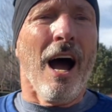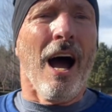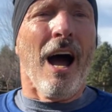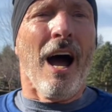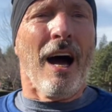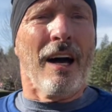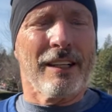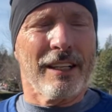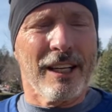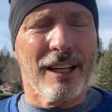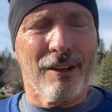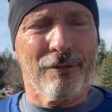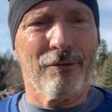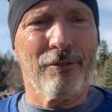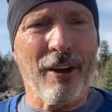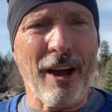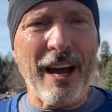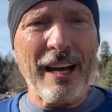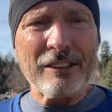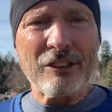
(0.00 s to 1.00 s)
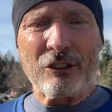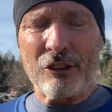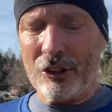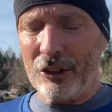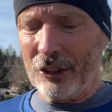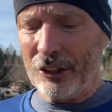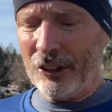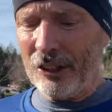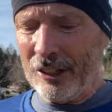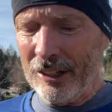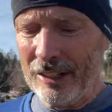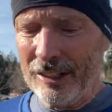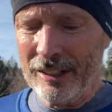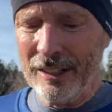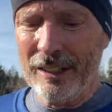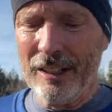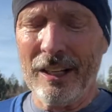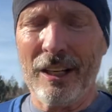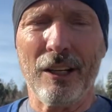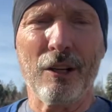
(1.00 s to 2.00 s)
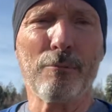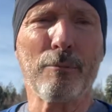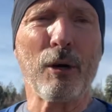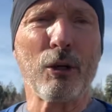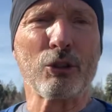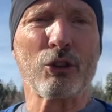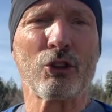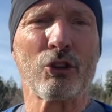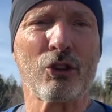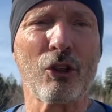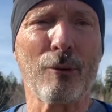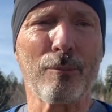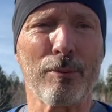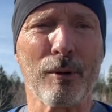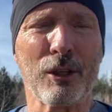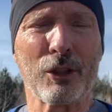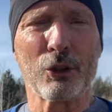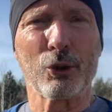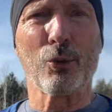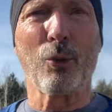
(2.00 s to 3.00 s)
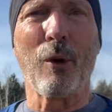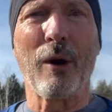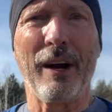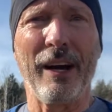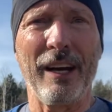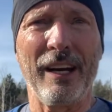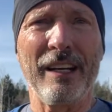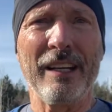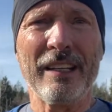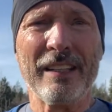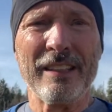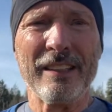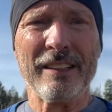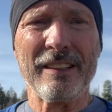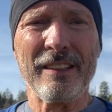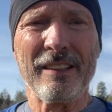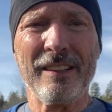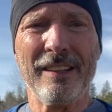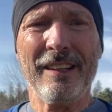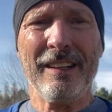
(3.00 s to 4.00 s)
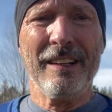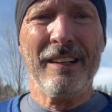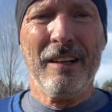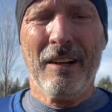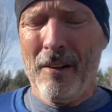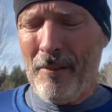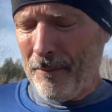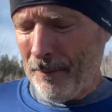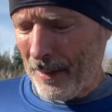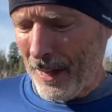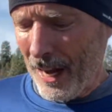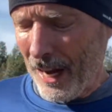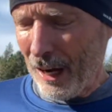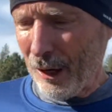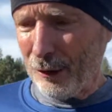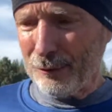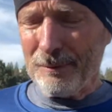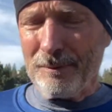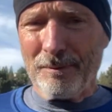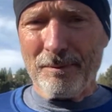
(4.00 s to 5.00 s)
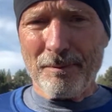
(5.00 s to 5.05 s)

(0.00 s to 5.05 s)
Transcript: how to get faster in the most simplest way. Now,